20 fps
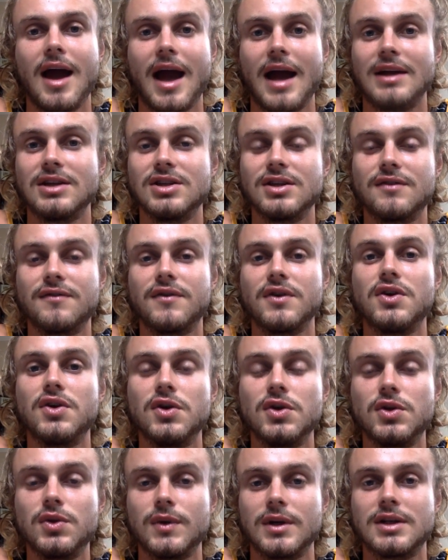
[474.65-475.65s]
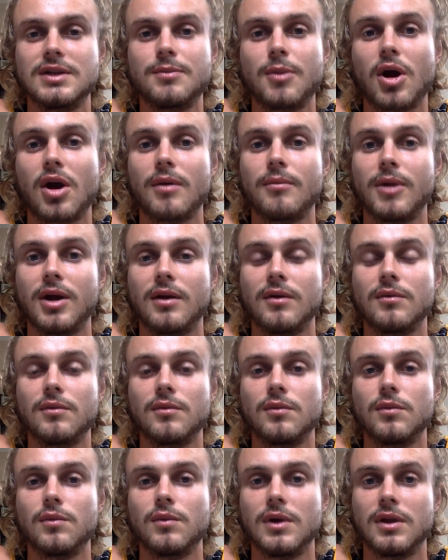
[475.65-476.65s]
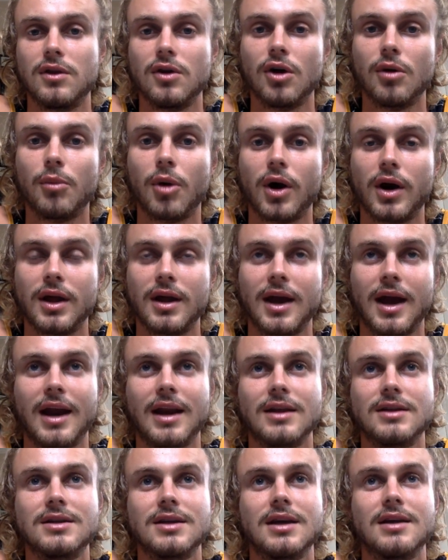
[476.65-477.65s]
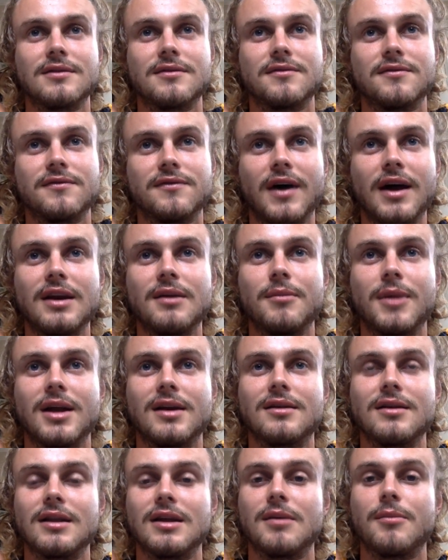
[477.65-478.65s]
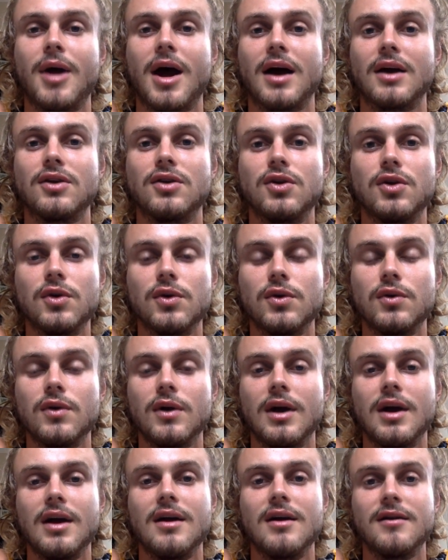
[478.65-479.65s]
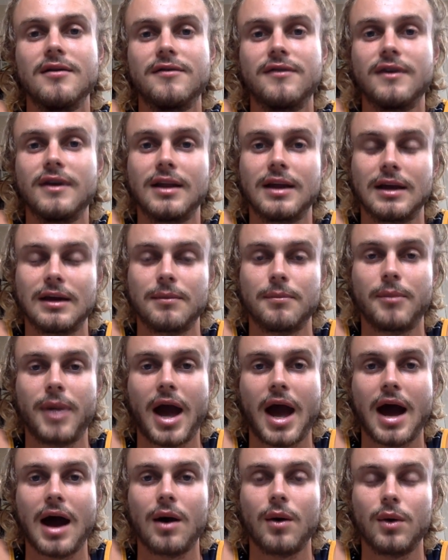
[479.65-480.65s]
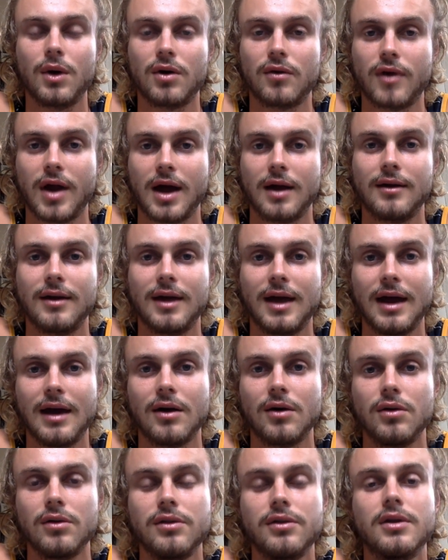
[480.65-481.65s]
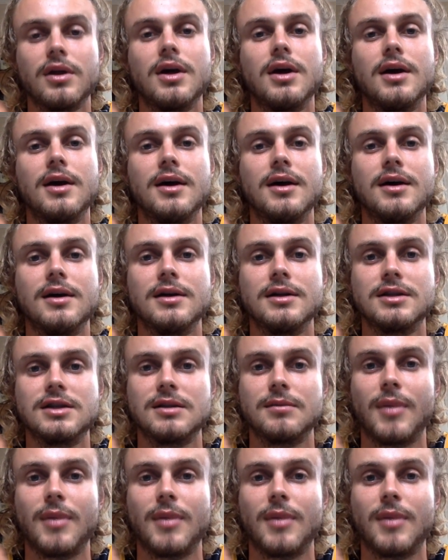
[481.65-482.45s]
and just for you to experiment with your body. And it's fundamentally about you feeling empowered around health to